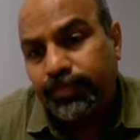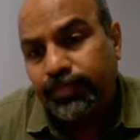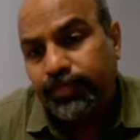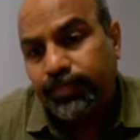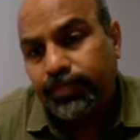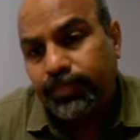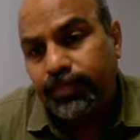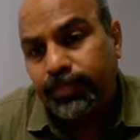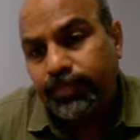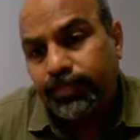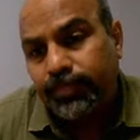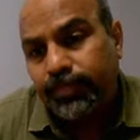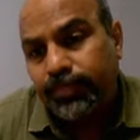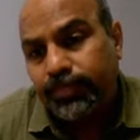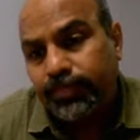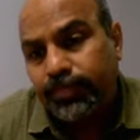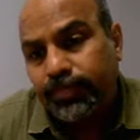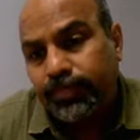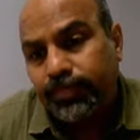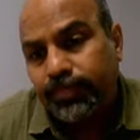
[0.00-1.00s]

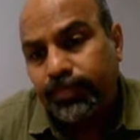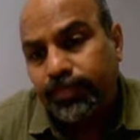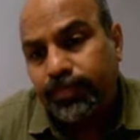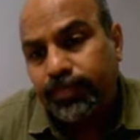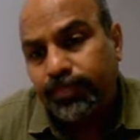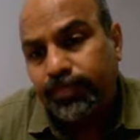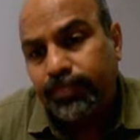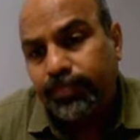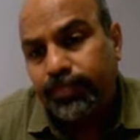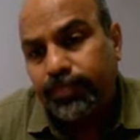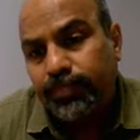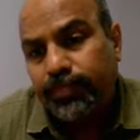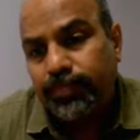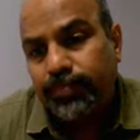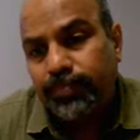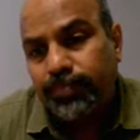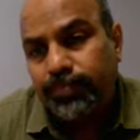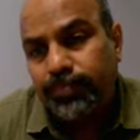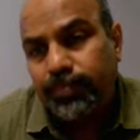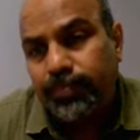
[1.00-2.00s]

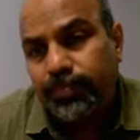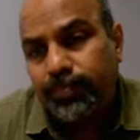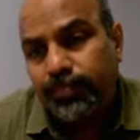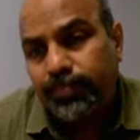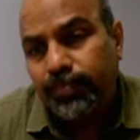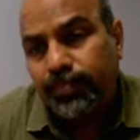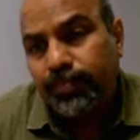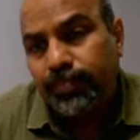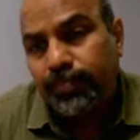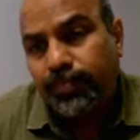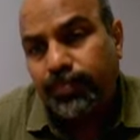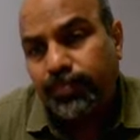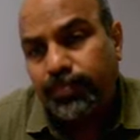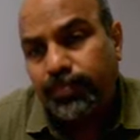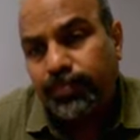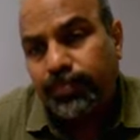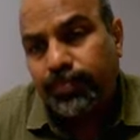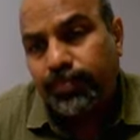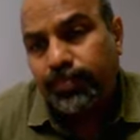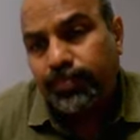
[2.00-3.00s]

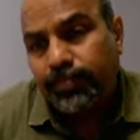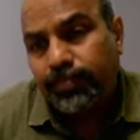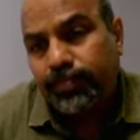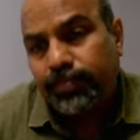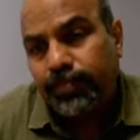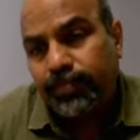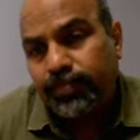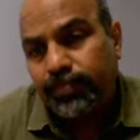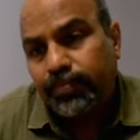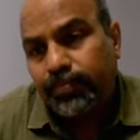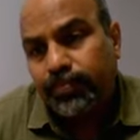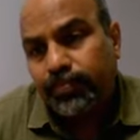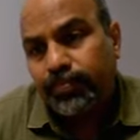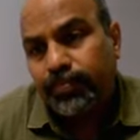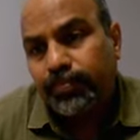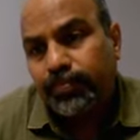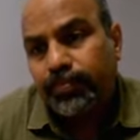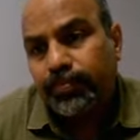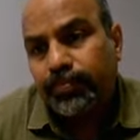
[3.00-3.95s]
(silence)